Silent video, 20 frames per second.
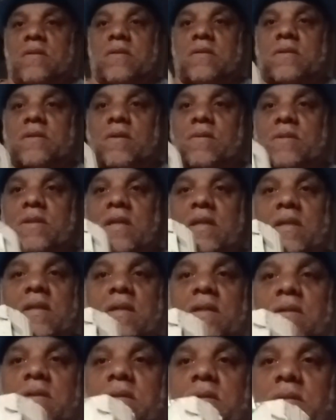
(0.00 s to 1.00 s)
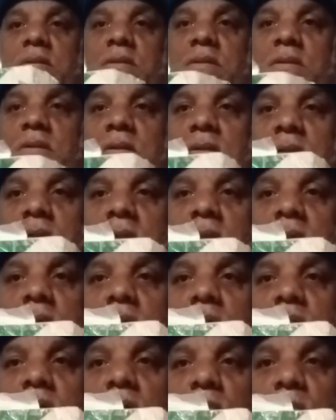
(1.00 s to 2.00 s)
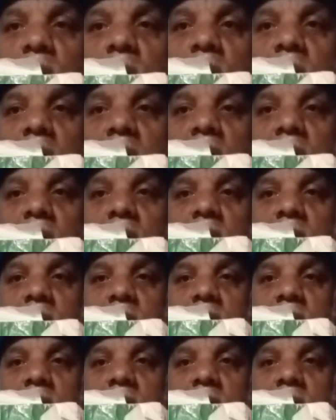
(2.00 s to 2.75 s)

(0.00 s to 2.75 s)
See what that is? Criminal law.